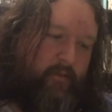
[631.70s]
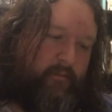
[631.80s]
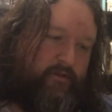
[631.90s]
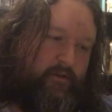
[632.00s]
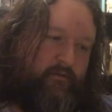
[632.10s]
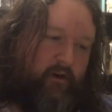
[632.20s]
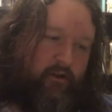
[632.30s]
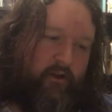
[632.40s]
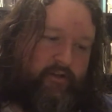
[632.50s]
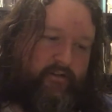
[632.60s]
So you've got
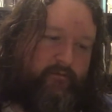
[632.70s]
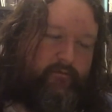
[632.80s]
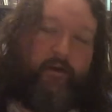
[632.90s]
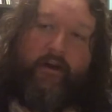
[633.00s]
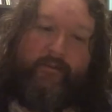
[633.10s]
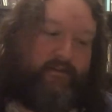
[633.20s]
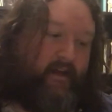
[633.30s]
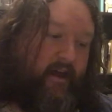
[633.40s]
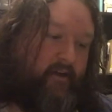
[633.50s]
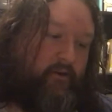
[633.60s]
lots of verbs
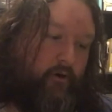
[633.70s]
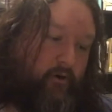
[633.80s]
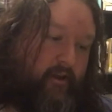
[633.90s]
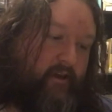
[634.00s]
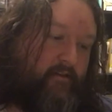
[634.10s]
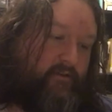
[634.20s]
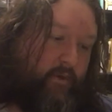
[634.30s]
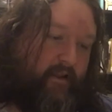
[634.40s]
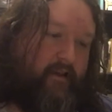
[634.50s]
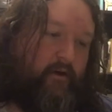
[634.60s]
there, gnawing,
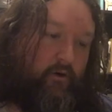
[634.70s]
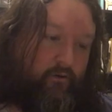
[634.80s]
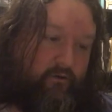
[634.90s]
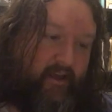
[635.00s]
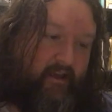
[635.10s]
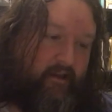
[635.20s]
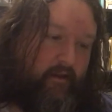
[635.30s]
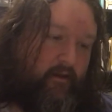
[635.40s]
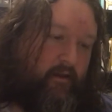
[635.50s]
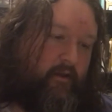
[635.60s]
swilling, hulking.
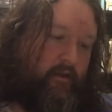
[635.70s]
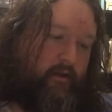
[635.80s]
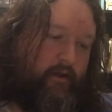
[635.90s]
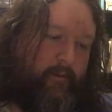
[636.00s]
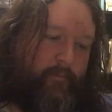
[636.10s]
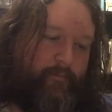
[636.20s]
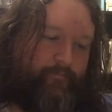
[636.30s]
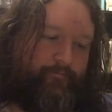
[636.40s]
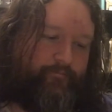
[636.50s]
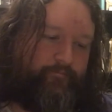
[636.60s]
And
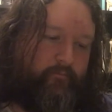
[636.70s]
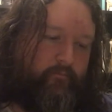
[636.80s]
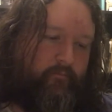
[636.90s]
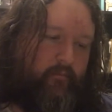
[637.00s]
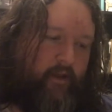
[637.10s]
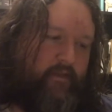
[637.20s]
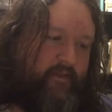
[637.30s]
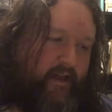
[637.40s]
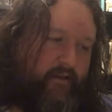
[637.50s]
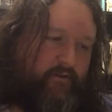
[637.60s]

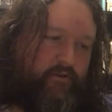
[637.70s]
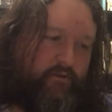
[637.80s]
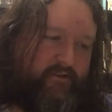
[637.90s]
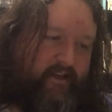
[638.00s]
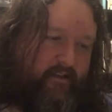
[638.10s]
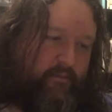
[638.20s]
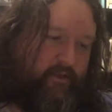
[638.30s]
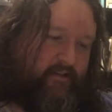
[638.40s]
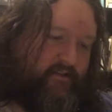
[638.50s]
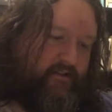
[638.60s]
then towards the end of
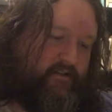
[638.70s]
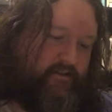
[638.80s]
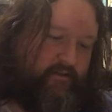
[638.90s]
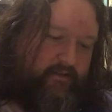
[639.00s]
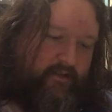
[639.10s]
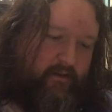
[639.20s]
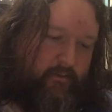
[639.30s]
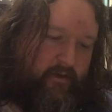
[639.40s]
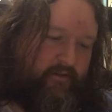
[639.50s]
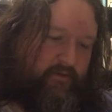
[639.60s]
Blanche's scene on
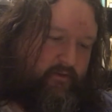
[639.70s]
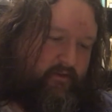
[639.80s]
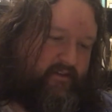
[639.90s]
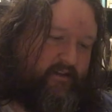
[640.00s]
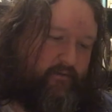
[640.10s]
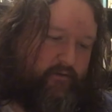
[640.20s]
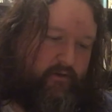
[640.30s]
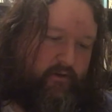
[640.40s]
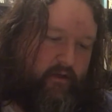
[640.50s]
page 47,